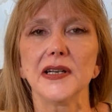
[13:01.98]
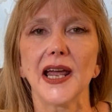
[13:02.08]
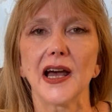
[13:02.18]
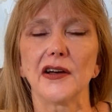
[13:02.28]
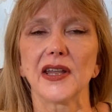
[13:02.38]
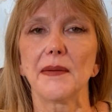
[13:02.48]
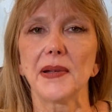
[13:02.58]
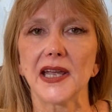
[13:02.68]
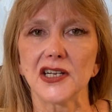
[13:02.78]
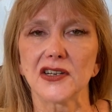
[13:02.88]
down that
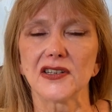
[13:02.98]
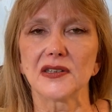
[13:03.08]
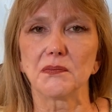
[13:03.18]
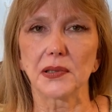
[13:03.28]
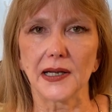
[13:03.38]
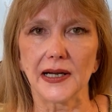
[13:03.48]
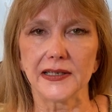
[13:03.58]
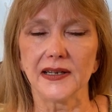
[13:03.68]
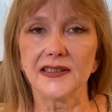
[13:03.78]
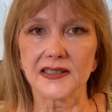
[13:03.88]
patient's
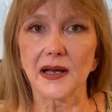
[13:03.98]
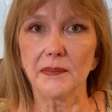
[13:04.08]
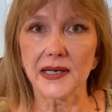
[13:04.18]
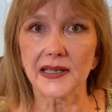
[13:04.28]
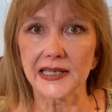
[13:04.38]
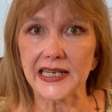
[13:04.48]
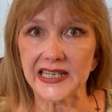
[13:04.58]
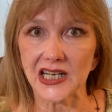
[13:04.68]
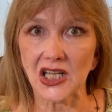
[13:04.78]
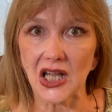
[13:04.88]
blood's ability to
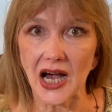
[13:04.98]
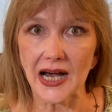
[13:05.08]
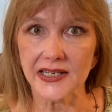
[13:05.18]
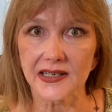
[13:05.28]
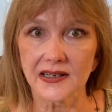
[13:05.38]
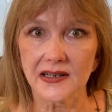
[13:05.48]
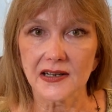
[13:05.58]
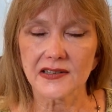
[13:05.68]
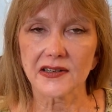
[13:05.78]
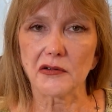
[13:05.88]
clot.
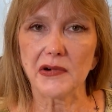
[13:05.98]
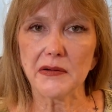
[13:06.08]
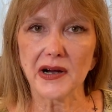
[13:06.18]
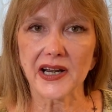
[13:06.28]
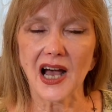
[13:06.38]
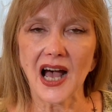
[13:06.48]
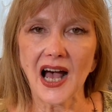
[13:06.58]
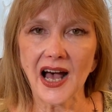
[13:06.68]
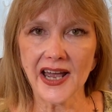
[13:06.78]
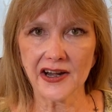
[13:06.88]
So we want a
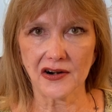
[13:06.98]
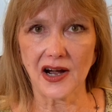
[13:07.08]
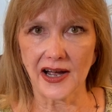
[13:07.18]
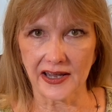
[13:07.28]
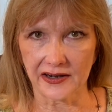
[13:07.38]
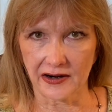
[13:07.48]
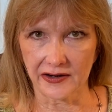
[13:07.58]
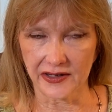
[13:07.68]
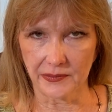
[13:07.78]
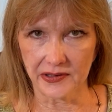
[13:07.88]
higher INR
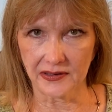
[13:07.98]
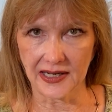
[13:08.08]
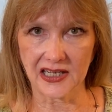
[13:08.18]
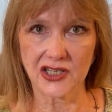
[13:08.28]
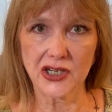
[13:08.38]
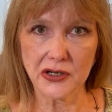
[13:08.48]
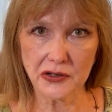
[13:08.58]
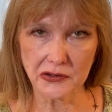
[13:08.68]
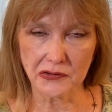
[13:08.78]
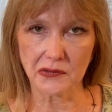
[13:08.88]
number, like a
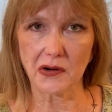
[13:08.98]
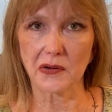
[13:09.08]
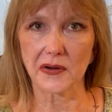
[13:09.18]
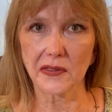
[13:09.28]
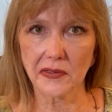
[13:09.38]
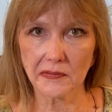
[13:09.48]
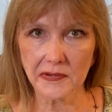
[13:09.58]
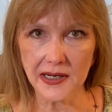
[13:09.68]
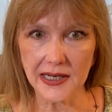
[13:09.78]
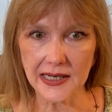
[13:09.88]
2 or a
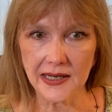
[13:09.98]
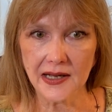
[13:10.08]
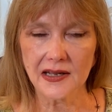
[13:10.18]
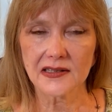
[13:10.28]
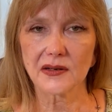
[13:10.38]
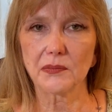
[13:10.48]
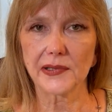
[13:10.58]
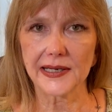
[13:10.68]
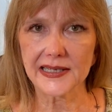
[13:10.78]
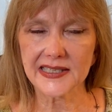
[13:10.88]
3. So
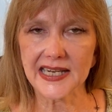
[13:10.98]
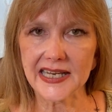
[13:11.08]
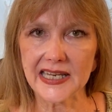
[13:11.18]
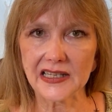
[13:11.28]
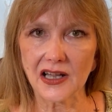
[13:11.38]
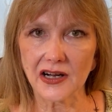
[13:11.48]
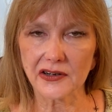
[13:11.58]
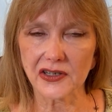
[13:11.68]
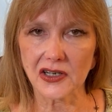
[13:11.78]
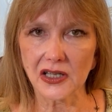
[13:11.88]
blood is taking
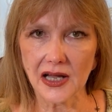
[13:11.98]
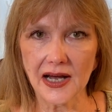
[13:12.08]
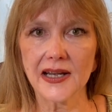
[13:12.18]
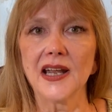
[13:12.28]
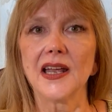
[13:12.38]
longer to clot,